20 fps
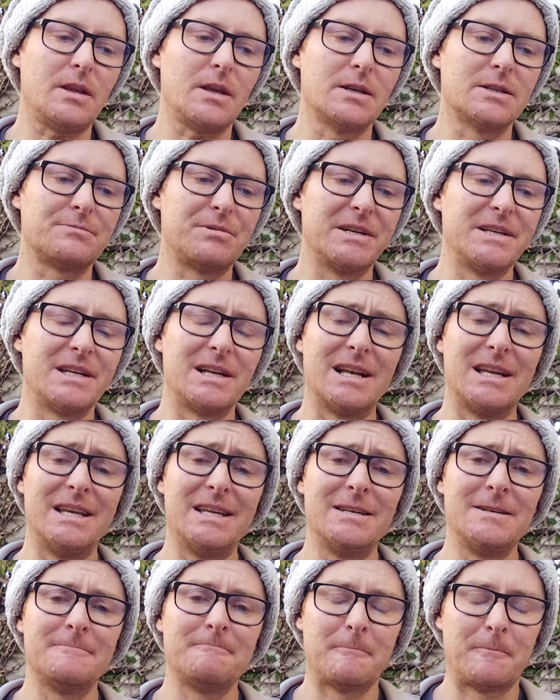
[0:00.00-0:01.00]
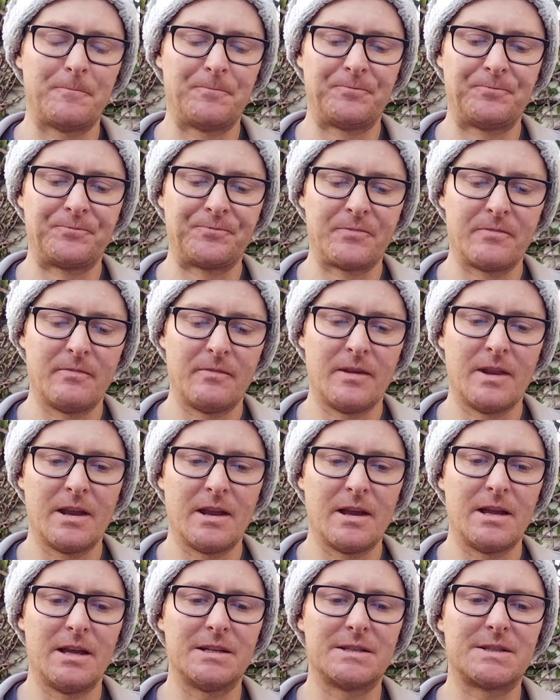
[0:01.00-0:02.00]
It's pretty clean.
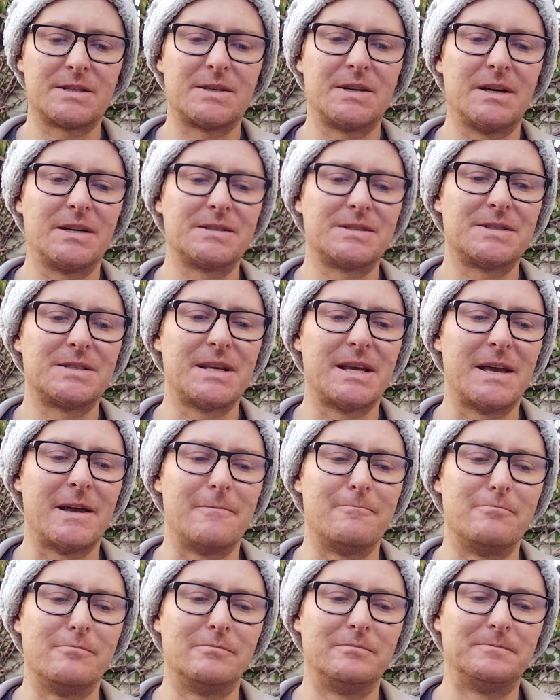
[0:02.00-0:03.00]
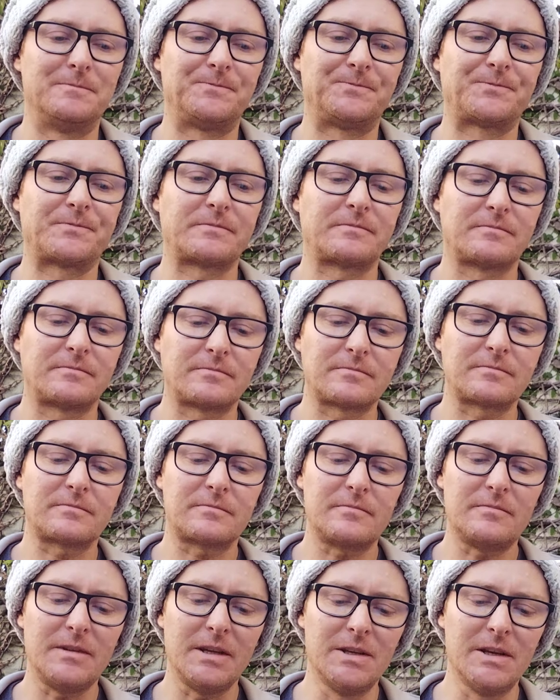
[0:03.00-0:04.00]
It's got
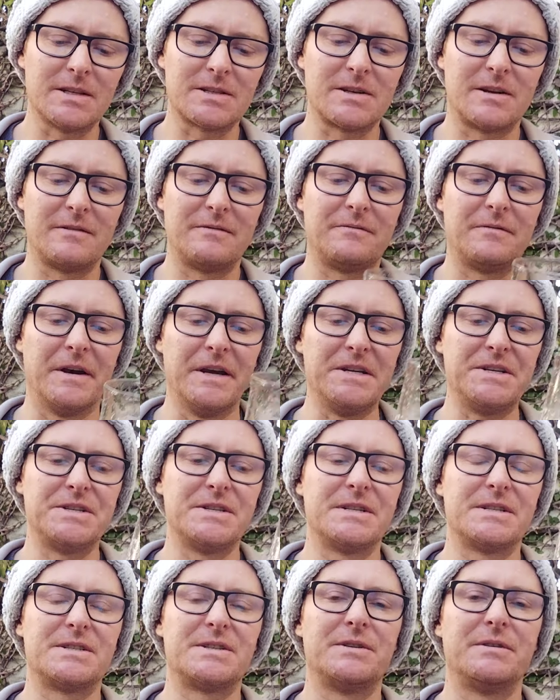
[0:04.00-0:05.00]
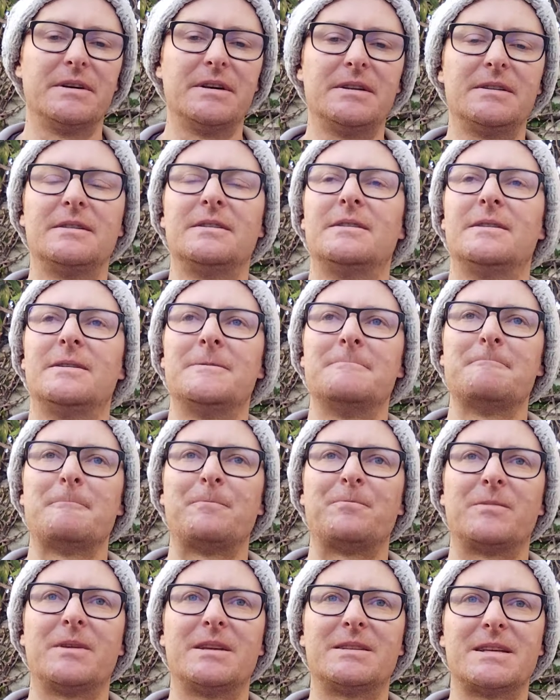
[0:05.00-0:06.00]
it's got a freshness to it.
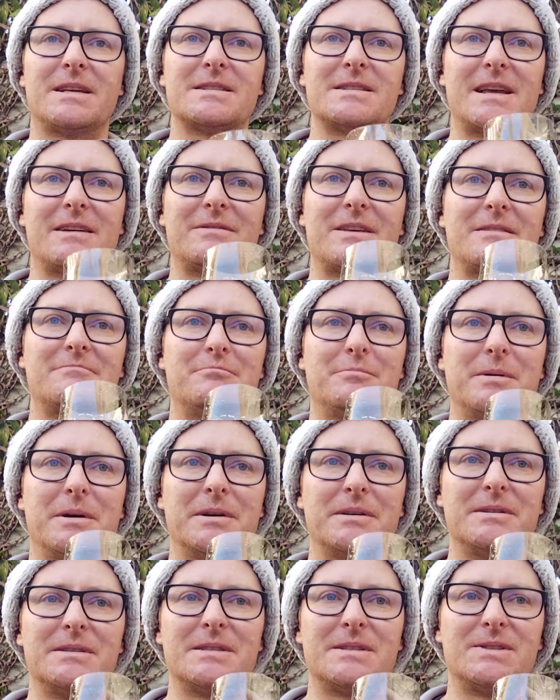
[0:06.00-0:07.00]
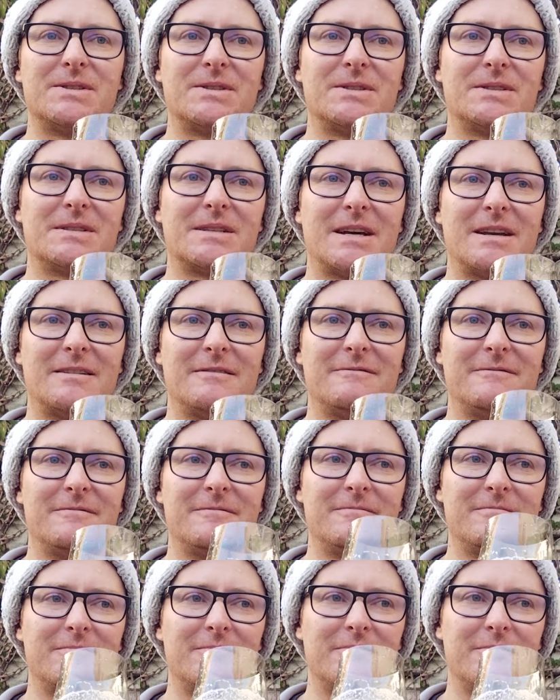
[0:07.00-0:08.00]
It doesn't have that burnt kind of
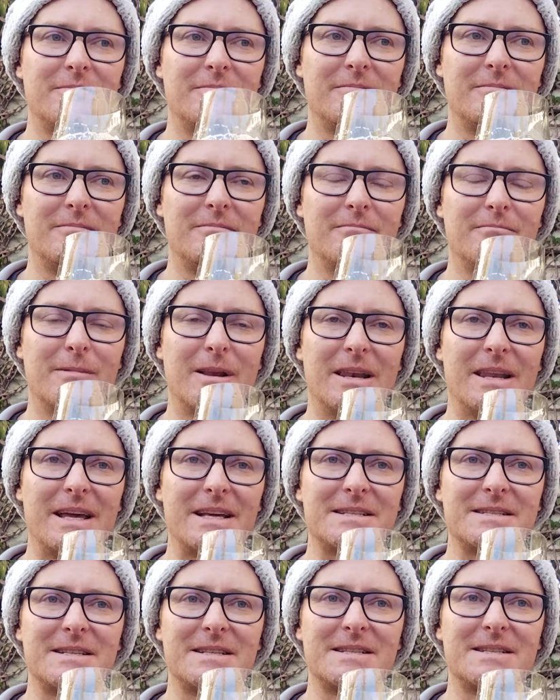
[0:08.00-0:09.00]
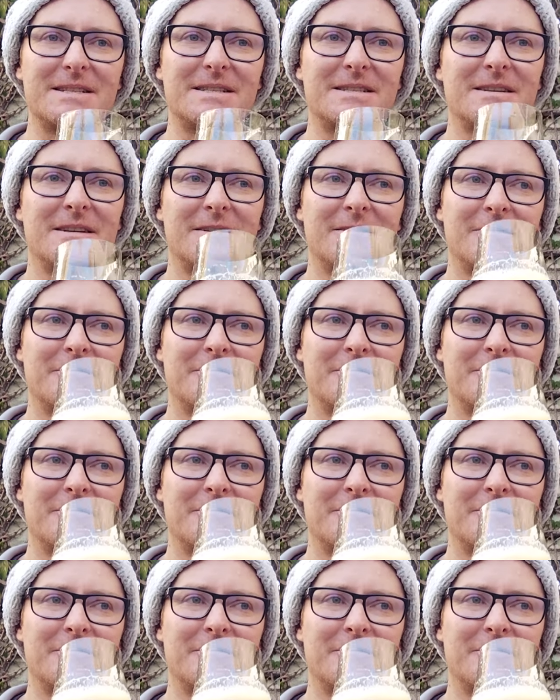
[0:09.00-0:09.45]
molasses,